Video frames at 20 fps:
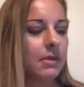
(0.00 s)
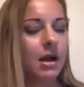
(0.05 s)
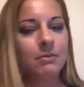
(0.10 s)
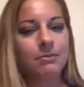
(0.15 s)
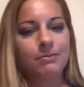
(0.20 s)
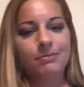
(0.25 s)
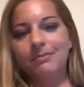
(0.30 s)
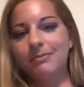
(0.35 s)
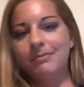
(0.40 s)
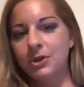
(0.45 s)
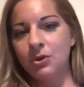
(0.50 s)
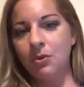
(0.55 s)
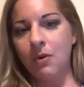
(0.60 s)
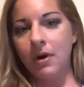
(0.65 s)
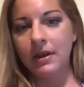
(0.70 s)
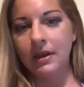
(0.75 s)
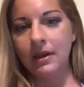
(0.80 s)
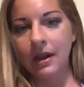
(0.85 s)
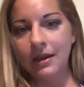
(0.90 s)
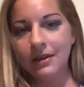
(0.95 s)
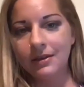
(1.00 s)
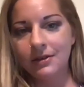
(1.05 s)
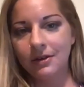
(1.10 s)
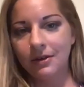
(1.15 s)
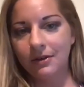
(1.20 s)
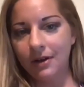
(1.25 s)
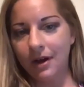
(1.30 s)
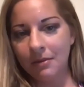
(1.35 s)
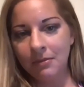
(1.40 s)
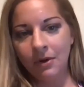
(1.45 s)
I'm 28,
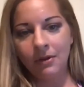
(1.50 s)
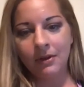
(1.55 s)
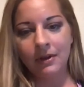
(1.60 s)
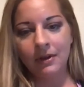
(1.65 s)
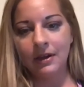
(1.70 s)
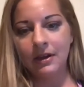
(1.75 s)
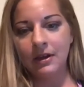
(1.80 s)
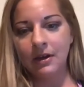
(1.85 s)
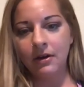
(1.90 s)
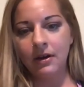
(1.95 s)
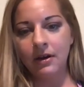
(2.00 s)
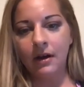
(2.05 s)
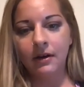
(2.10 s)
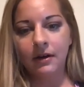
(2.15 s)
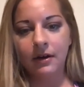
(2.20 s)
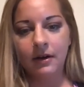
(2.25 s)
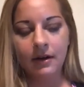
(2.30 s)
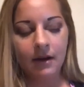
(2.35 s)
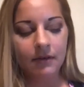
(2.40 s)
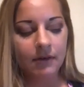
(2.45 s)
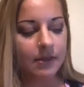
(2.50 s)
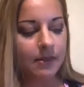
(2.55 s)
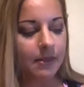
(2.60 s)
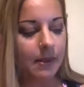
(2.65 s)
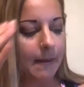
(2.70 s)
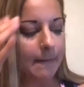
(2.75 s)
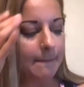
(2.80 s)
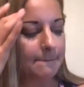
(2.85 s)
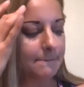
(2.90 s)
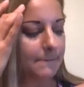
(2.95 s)
so I'm only a year younger and
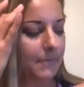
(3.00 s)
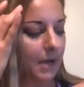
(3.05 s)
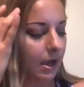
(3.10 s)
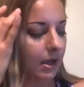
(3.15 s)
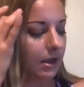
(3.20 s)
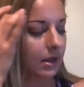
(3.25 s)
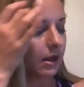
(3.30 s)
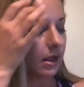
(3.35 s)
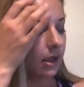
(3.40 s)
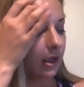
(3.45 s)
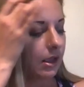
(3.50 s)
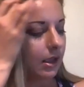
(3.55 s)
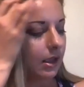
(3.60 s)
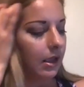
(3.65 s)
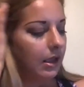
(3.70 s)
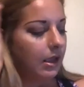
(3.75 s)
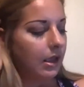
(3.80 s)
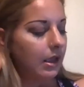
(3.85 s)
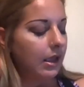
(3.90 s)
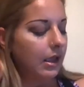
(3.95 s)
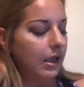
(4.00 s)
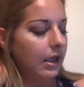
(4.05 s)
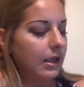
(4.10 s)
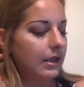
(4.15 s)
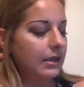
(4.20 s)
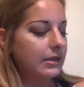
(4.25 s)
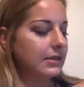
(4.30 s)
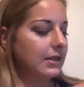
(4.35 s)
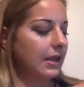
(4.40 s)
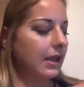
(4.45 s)
everything, but
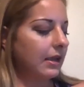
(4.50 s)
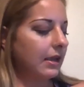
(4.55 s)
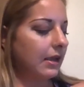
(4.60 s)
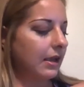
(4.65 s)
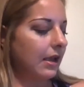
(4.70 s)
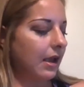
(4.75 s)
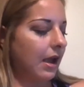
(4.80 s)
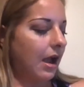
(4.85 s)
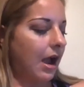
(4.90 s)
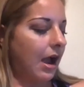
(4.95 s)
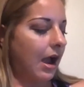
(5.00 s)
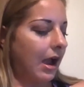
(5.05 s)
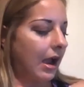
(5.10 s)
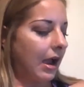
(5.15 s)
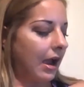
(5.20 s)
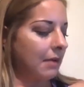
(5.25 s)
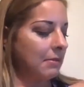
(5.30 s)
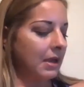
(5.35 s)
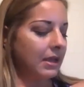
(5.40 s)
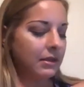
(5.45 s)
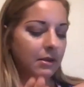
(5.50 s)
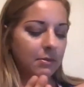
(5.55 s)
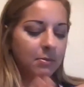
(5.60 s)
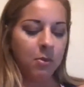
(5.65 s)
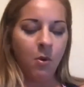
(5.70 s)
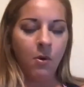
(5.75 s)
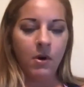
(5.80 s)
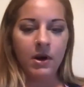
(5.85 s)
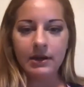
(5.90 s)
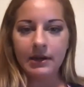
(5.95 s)
it's like, I'm at the
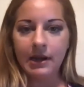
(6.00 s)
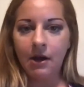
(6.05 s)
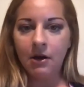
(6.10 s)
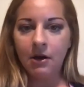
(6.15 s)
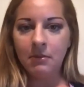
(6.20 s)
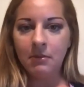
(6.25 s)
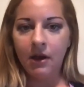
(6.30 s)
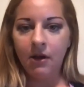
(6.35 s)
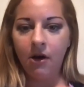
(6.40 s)
point now in my